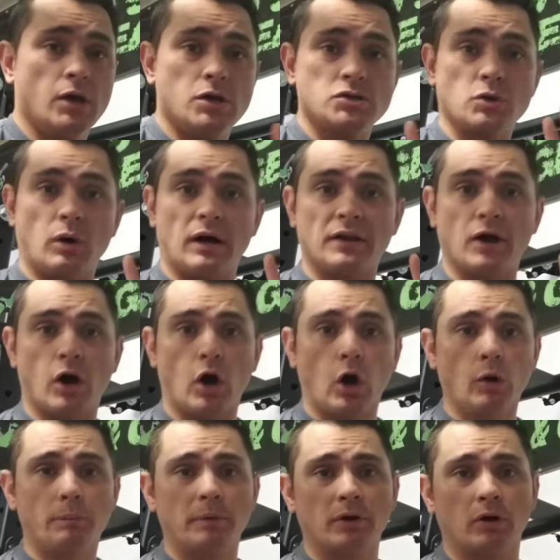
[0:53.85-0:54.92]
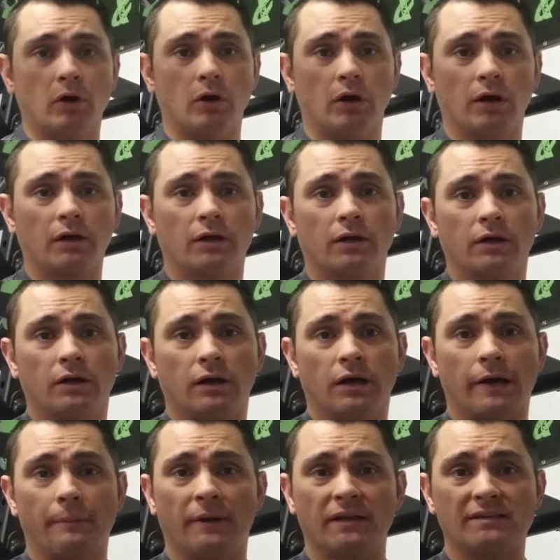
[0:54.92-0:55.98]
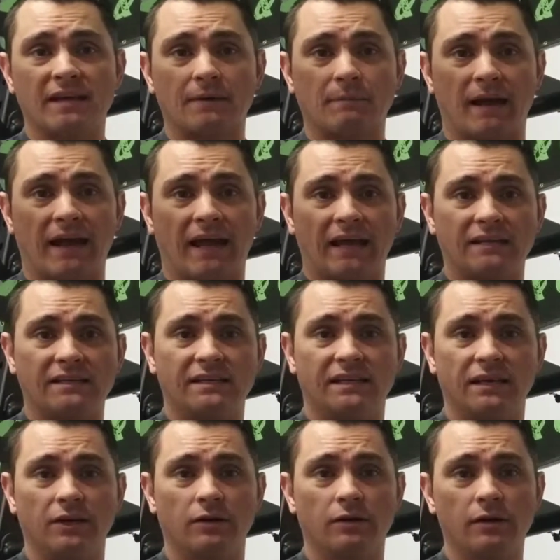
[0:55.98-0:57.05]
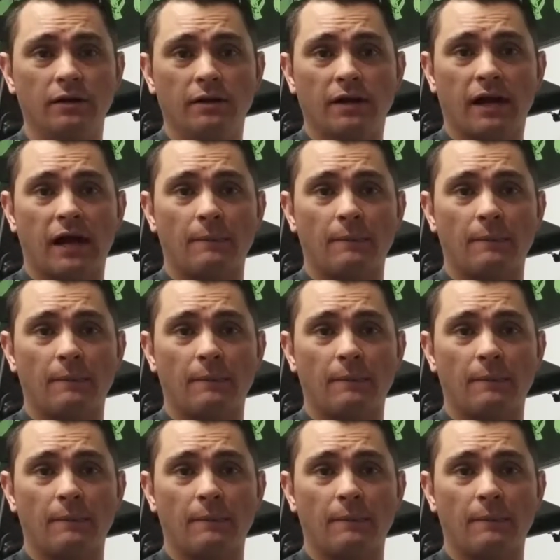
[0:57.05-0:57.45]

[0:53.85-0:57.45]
So on the open hook, I'm going to take my hands here.